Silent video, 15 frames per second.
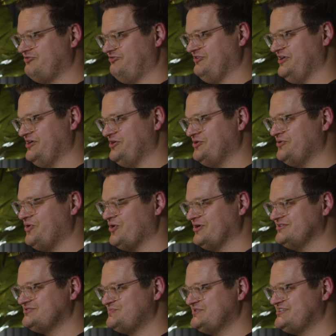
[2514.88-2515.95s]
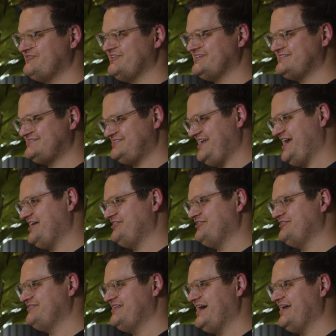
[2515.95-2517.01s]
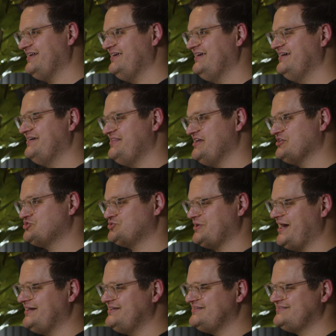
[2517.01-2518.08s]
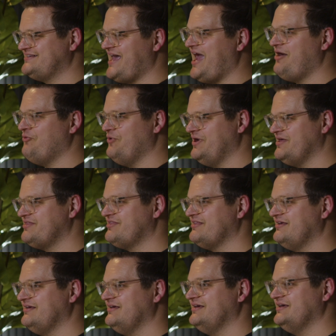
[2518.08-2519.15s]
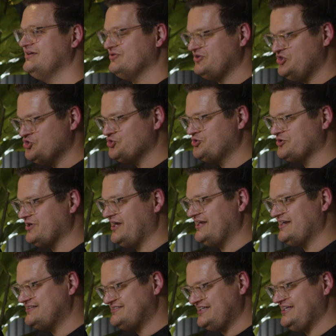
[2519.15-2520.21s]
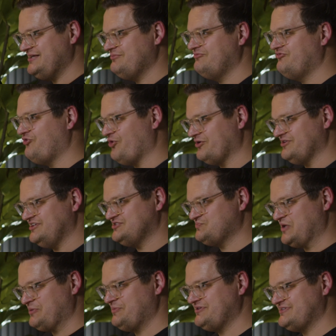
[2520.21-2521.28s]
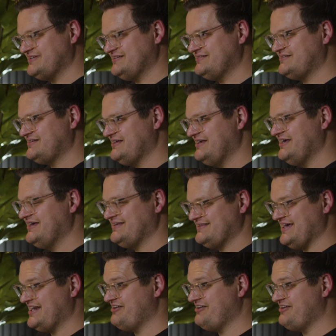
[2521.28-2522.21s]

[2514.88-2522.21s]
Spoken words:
workflow or a specific standard that they're trying to set with you create a team for these purposes